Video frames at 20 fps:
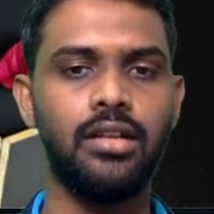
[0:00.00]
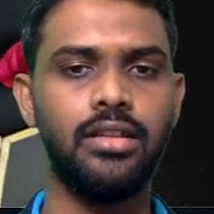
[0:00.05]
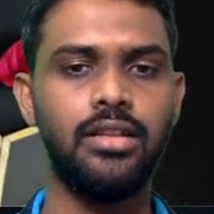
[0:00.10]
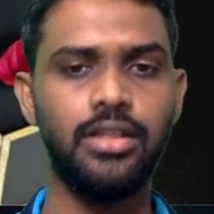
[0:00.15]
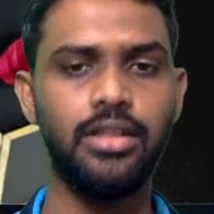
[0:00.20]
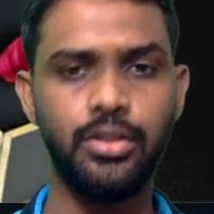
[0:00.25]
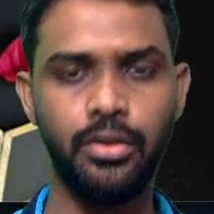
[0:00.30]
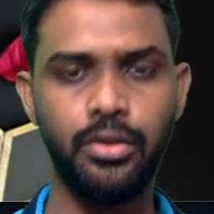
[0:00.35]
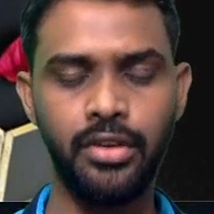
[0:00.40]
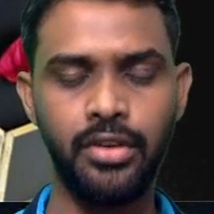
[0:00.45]

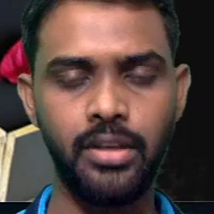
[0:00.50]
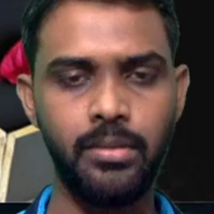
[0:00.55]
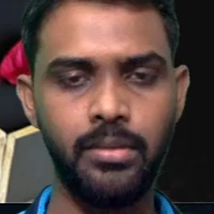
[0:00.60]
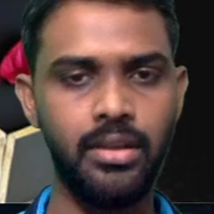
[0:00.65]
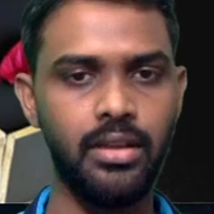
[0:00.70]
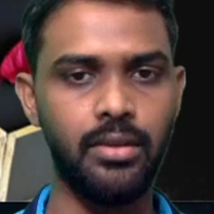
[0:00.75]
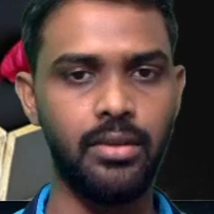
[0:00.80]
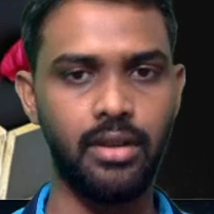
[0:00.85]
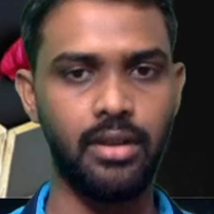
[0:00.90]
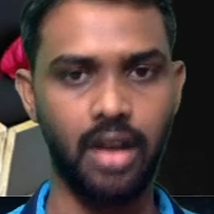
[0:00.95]
This is going to
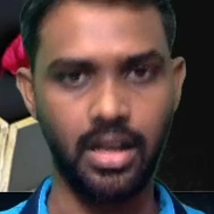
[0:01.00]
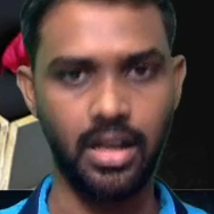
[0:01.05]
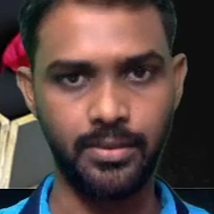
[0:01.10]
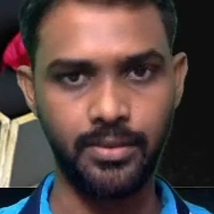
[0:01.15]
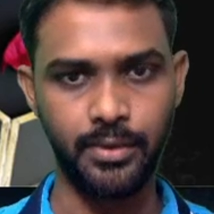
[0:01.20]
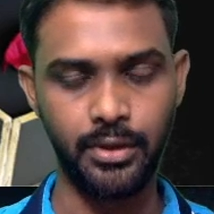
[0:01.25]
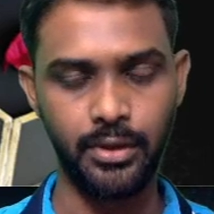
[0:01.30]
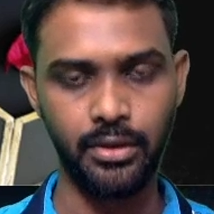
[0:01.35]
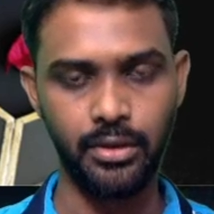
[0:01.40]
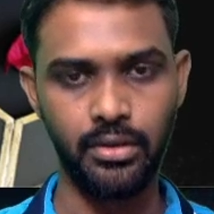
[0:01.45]
be our
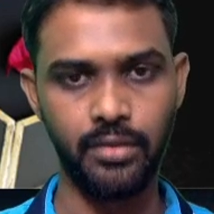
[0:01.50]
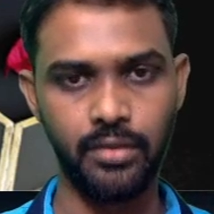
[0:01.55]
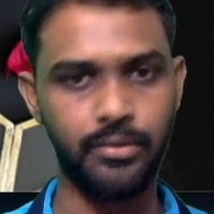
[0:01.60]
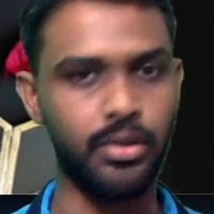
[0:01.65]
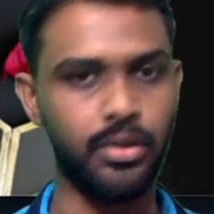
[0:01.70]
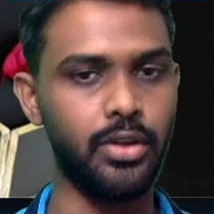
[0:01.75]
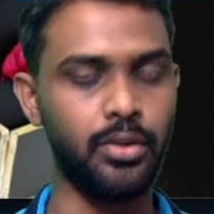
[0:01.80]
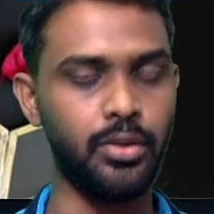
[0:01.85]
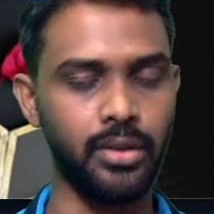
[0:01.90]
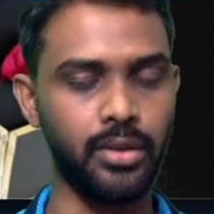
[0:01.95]
last video of
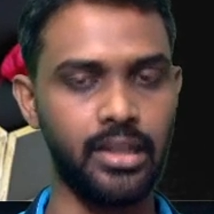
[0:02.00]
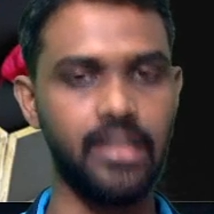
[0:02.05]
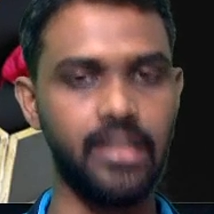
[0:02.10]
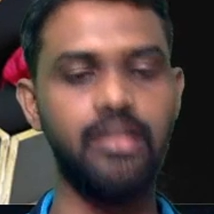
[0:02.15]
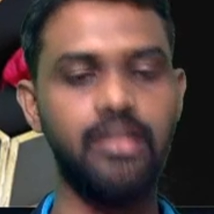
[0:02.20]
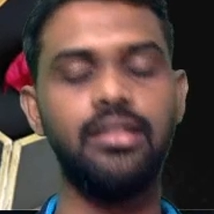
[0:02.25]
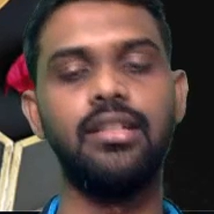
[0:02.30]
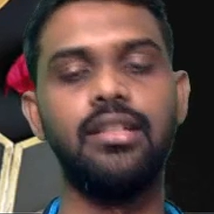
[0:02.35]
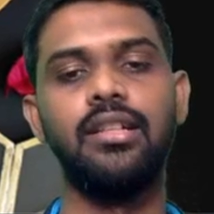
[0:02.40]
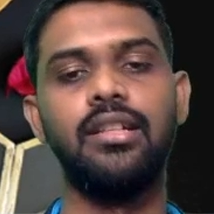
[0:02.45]

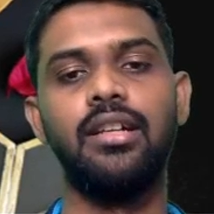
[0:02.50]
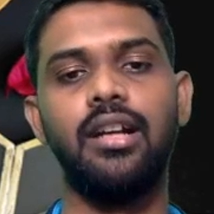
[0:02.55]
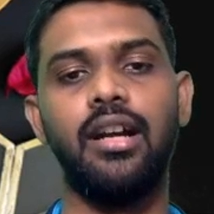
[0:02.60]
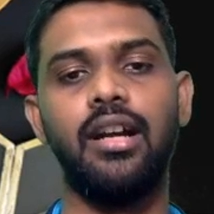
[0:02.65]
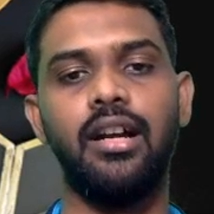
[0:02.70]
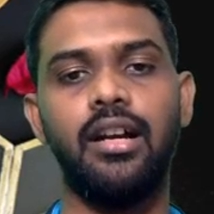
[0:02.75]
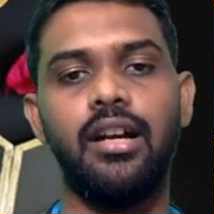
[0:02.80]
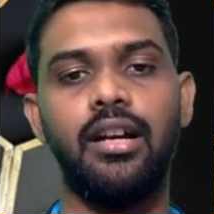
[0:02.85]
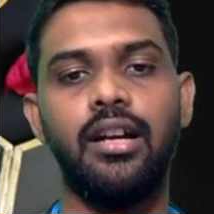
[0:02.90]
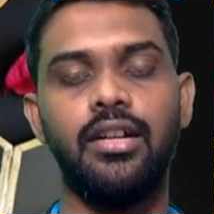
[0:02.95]
2020.
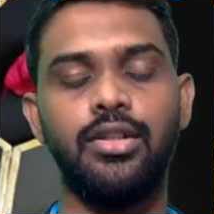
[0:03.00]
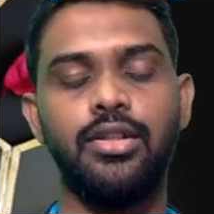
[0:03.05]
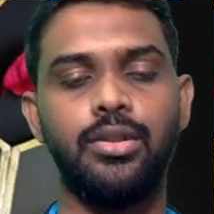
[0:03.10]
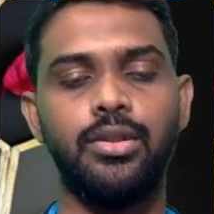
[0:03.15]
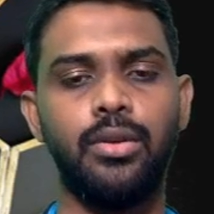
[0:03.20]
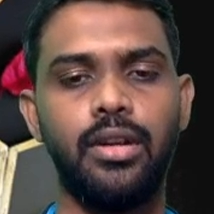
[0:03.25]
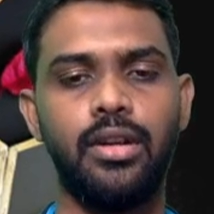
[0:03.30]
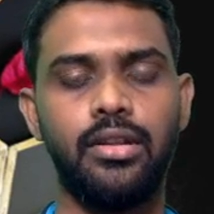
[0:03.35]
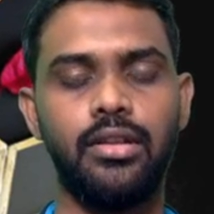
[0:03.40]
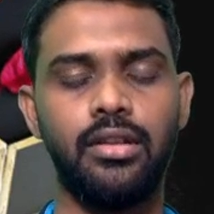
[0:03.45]
Uh,
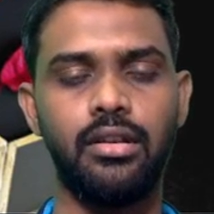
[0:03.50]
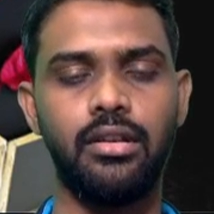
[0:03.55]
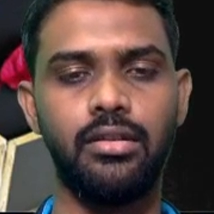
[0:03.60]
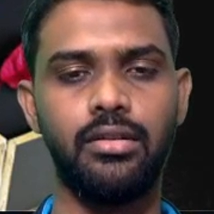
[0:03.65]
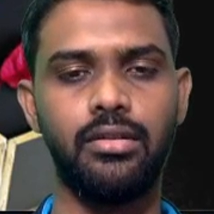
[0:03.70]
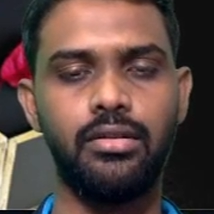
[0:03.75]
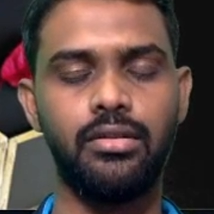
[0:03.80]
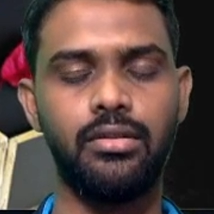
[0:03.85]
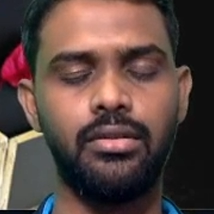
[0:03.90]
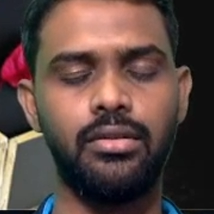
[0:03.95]
so I
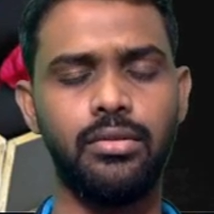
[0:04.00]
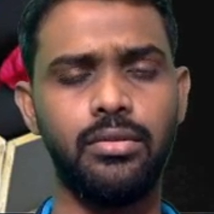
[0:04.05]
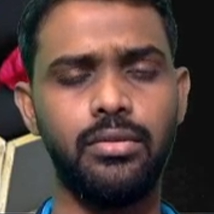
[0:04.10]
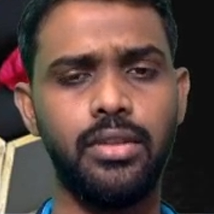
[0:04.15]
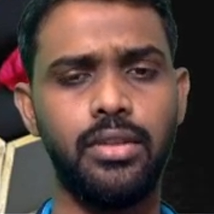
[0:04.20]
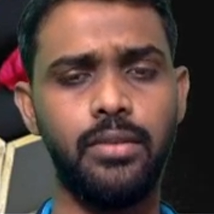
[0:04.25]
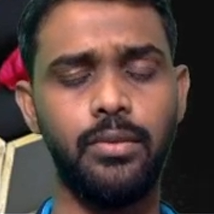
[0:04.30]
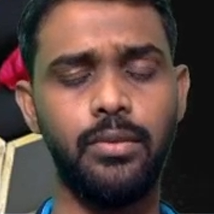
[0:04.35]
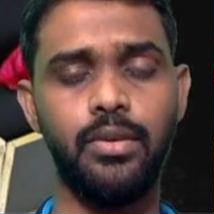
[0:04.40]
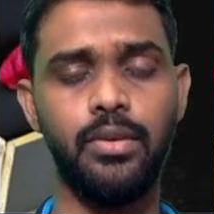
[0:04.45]
thought
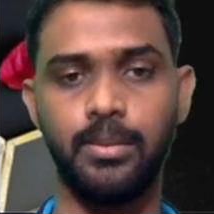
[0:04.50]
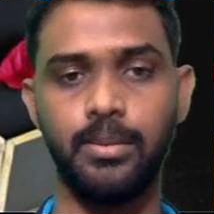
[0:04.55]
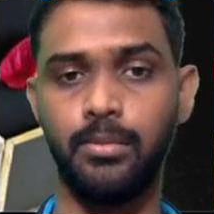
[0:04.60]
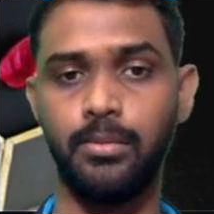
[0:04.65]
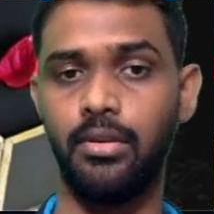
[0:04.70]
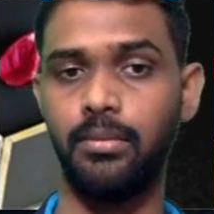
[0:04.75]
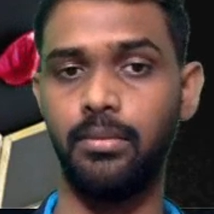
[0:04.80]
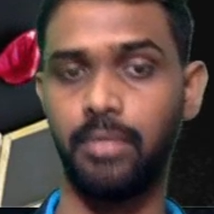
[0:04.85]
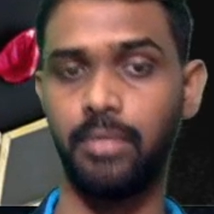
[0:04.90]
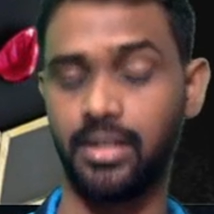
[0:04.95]
to give you a
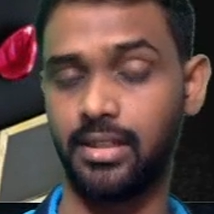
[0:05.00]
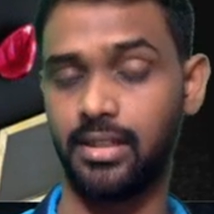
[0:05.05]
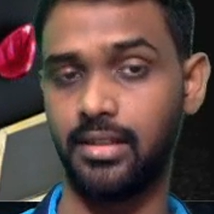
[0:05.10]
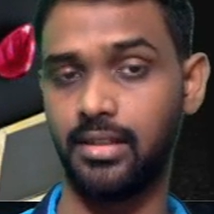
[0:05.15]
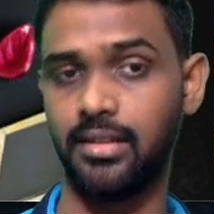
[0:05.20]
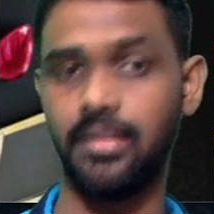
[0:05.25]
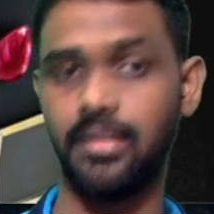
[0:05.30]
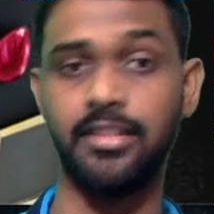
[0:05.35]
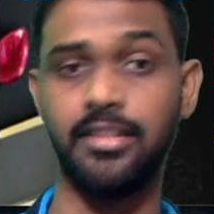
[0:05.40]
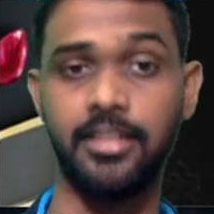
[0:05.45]
small
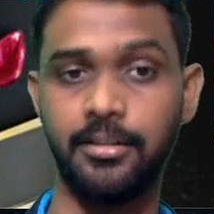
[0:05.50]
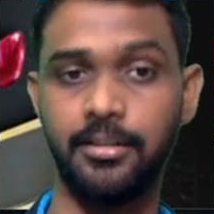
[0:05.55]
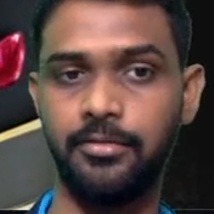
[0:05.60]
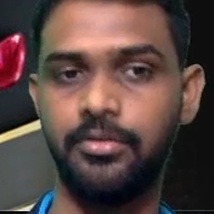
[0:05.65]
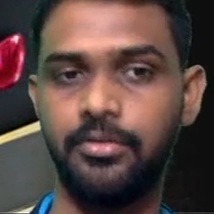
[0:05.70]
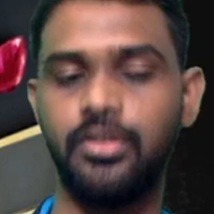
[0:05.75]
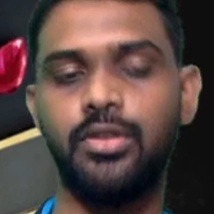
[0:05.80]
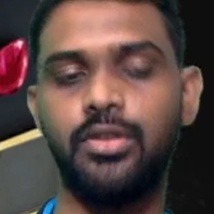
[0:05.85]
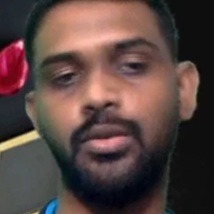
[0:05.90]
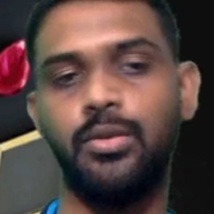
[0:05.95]
present and
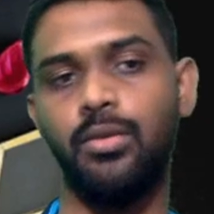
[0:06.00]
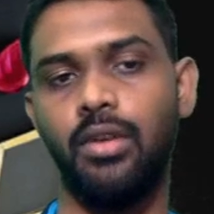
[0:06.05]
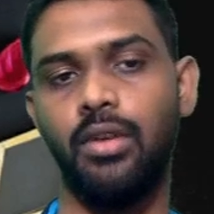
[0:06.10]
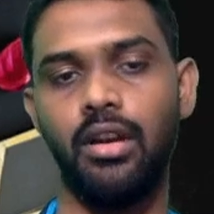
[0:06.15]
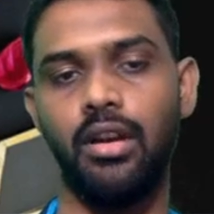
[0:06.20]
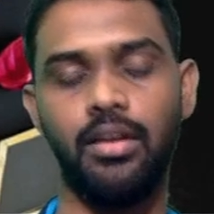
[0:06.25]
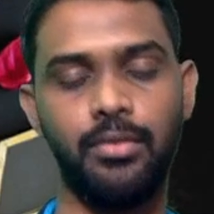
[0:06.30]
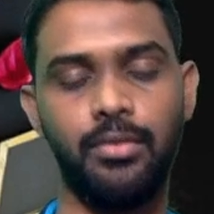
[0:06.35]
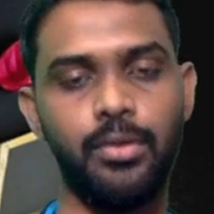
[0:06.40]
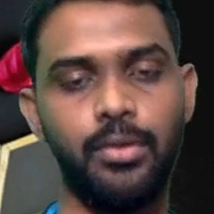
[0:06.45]
gift to
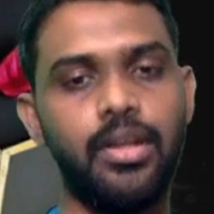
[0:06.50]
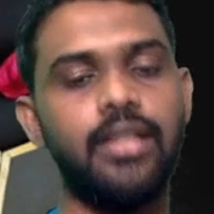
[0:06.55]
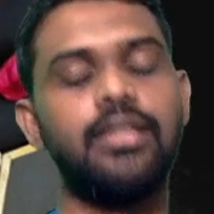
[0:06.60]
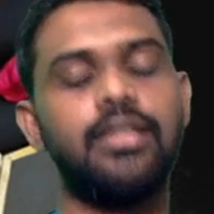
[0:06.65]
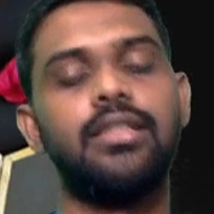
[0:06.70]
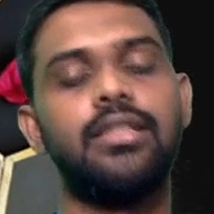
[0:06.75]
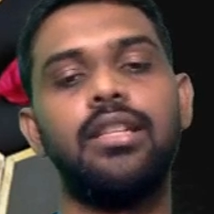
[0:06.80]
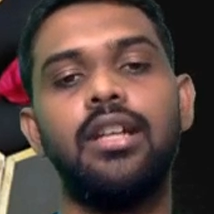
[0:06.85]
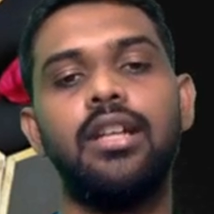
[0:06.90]
all of you guys.